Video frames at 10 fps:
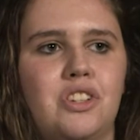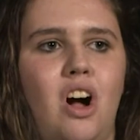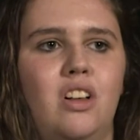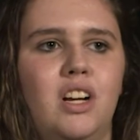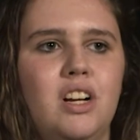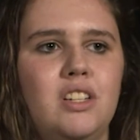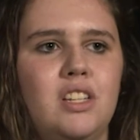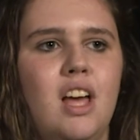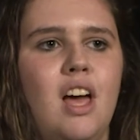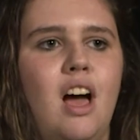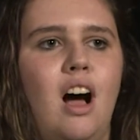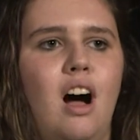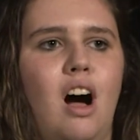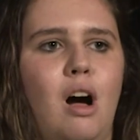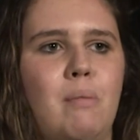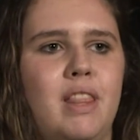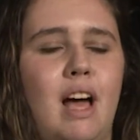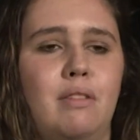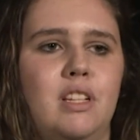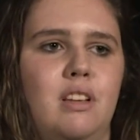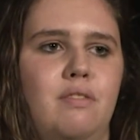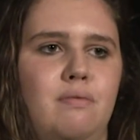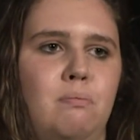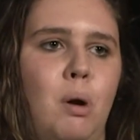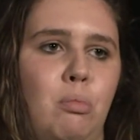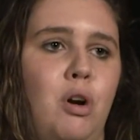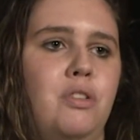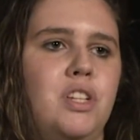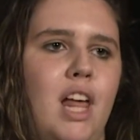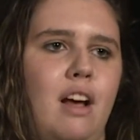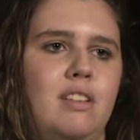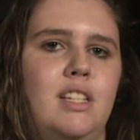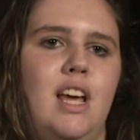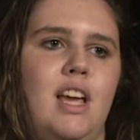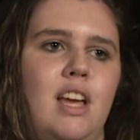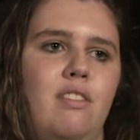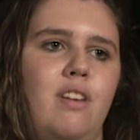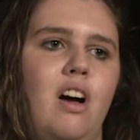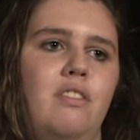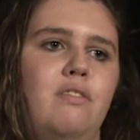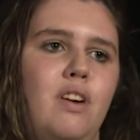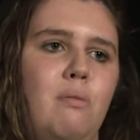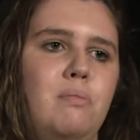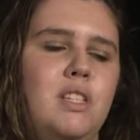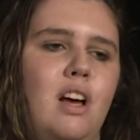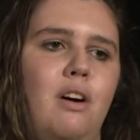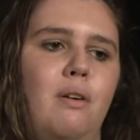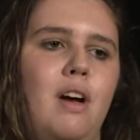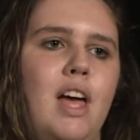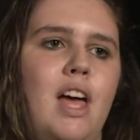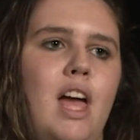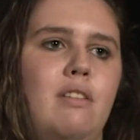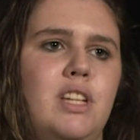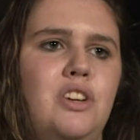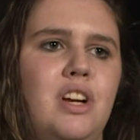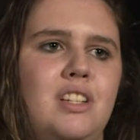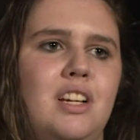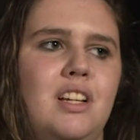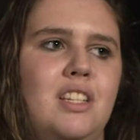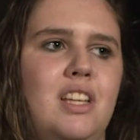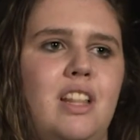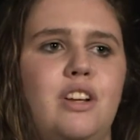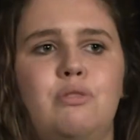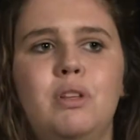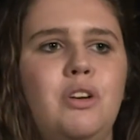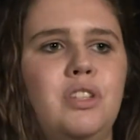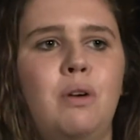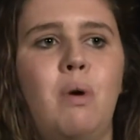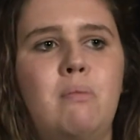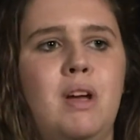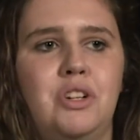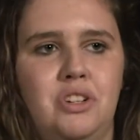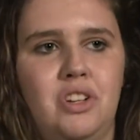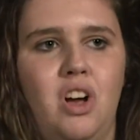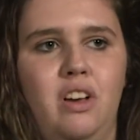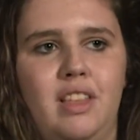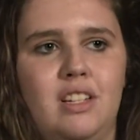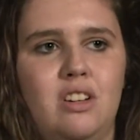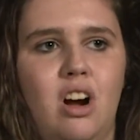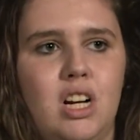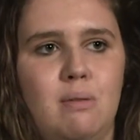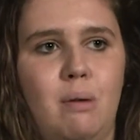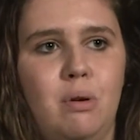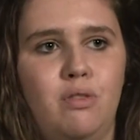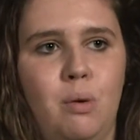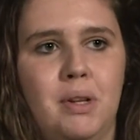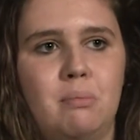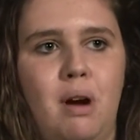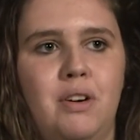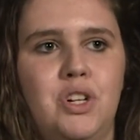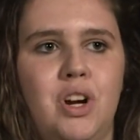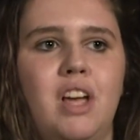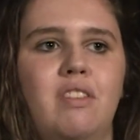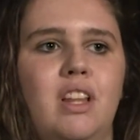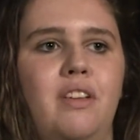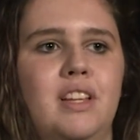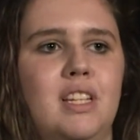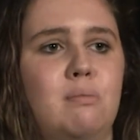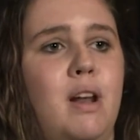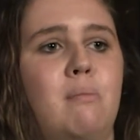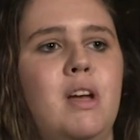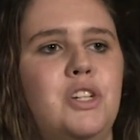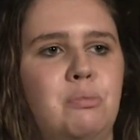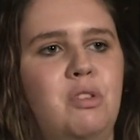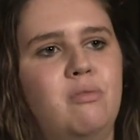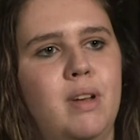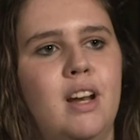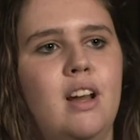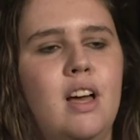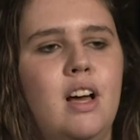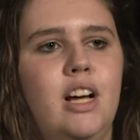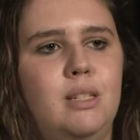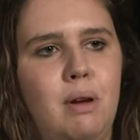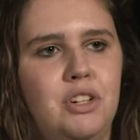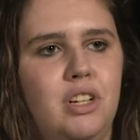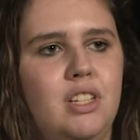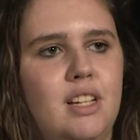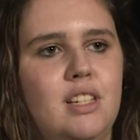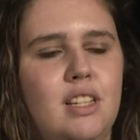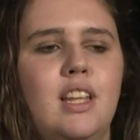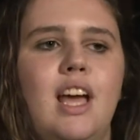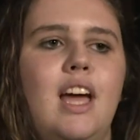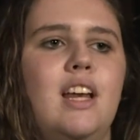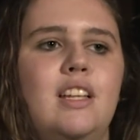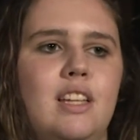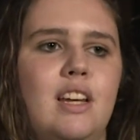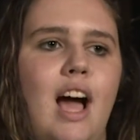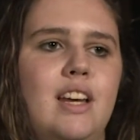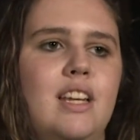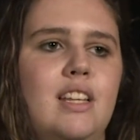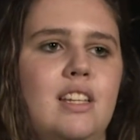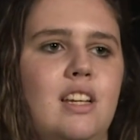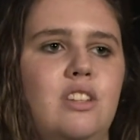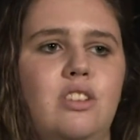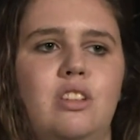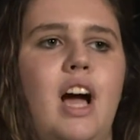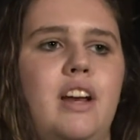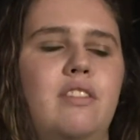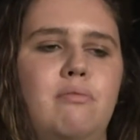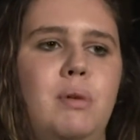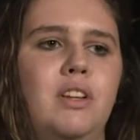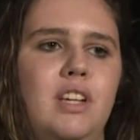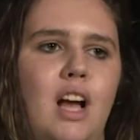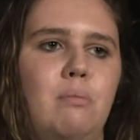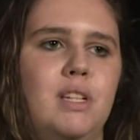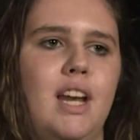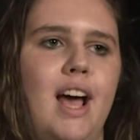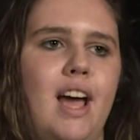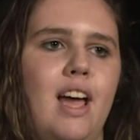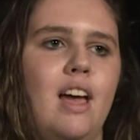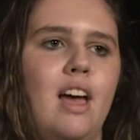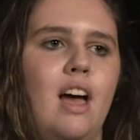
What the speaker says: scholars, and that was the approach that I was taking it on from. So it was interesting to see that there's really only one major scholar that's talked about performance poetry, even though this has been a major movement, especially since the 80s and 90s, and is just kind of building up today.